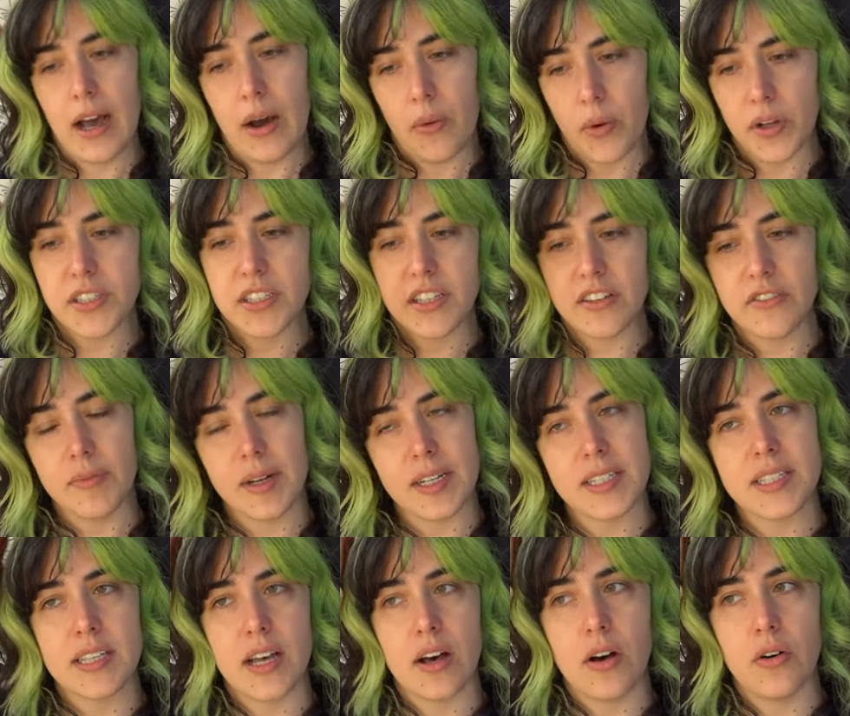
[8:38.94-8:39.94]
I want to give
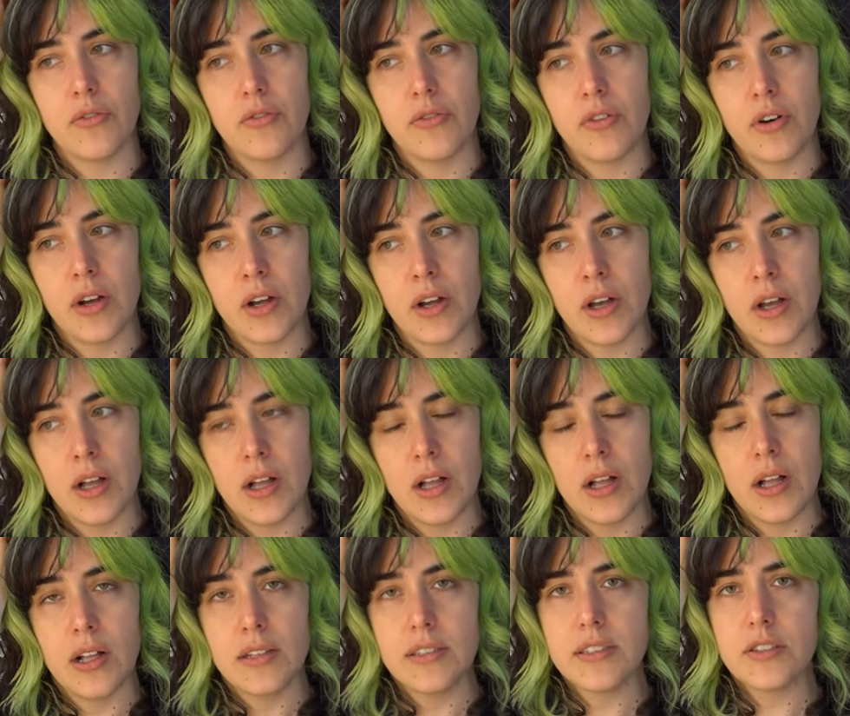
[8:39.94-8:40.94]
myself
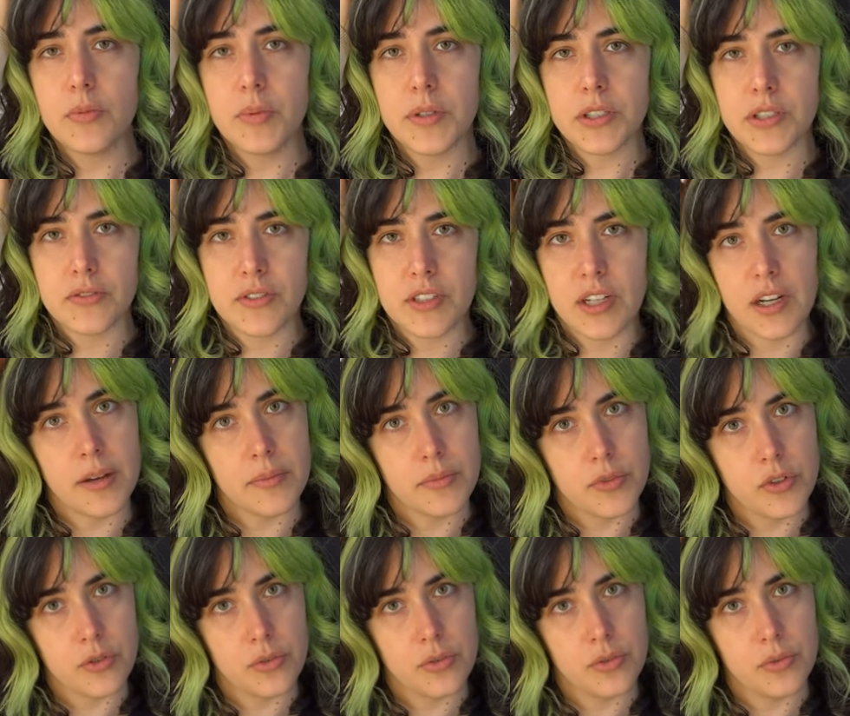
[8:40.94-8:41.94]
a little bit of time
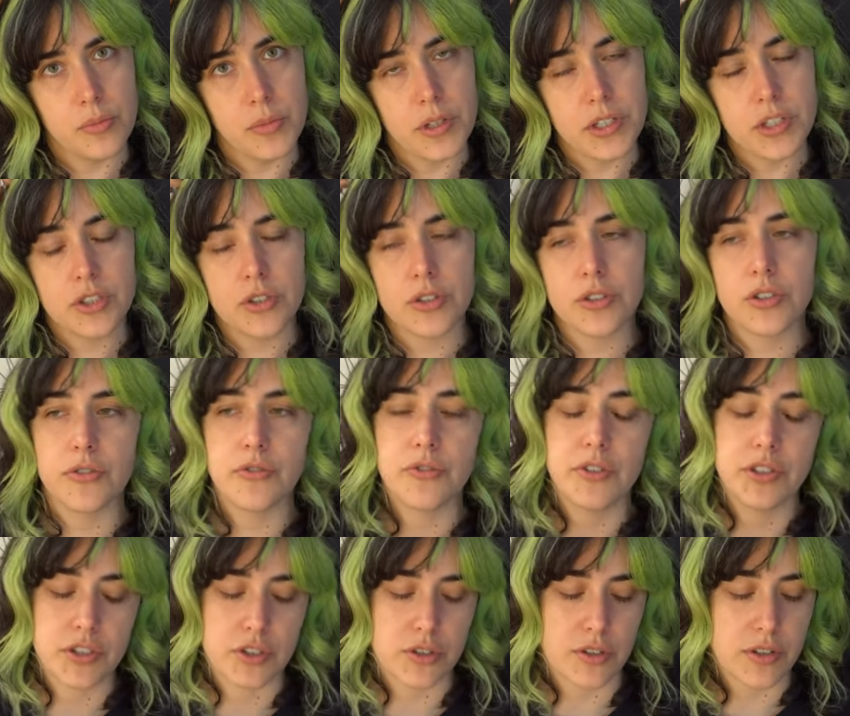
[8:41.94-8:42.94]
to make sure to
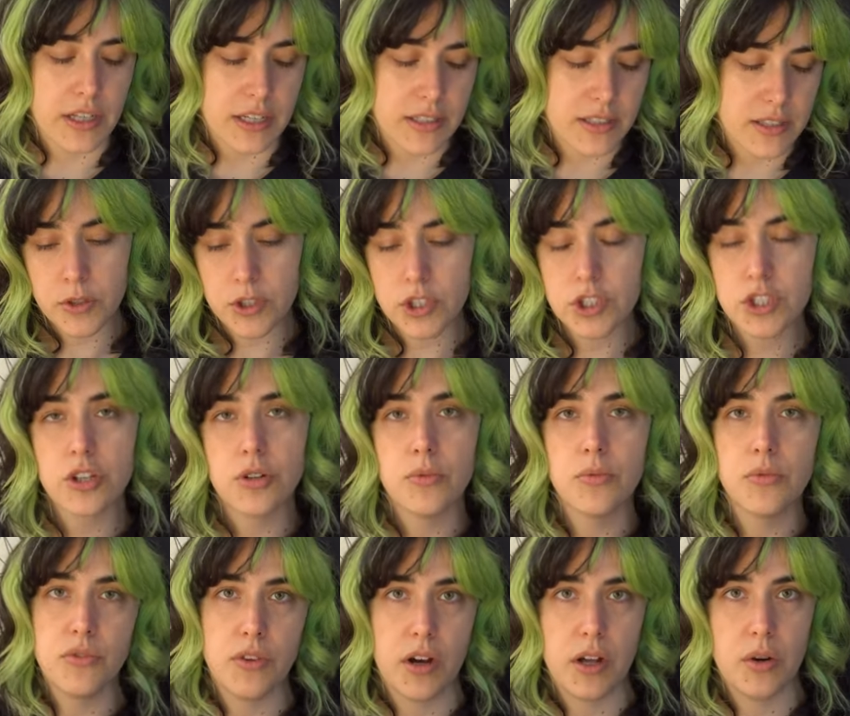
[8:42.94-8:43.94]
finish all that. We're just gonna
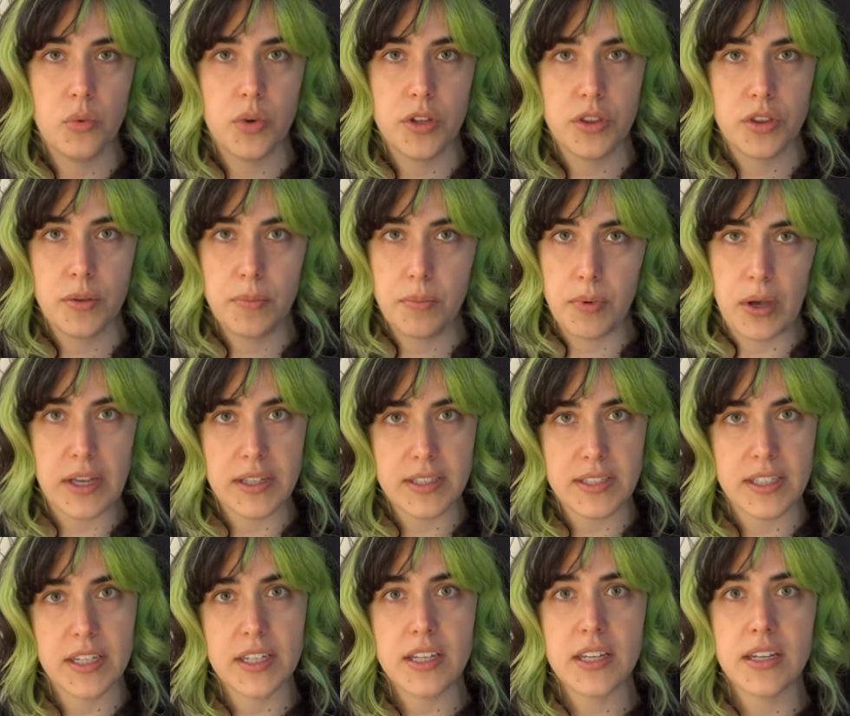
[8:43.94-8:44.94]
move on with the
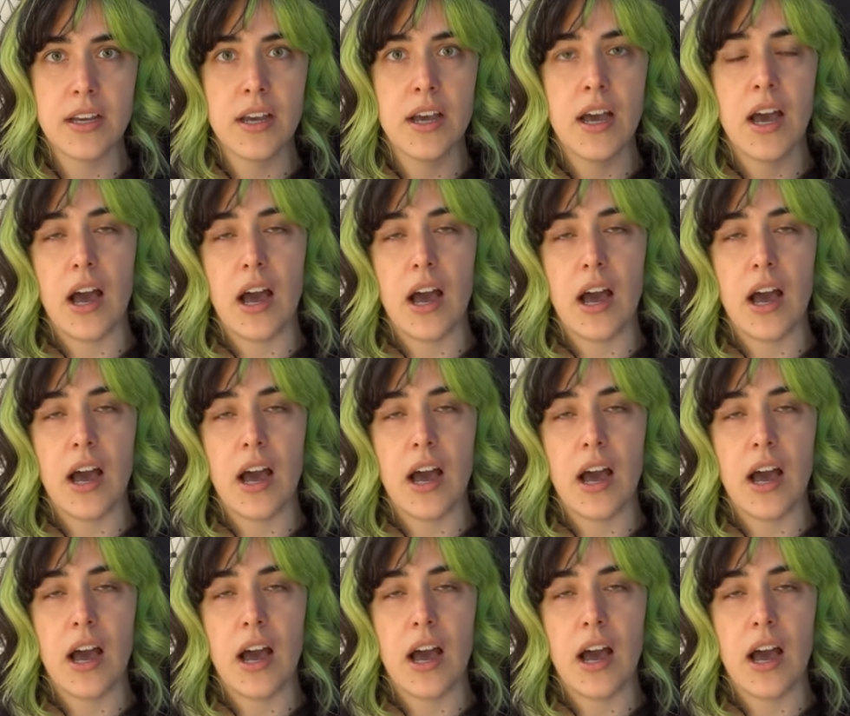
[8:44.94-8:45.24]
painting.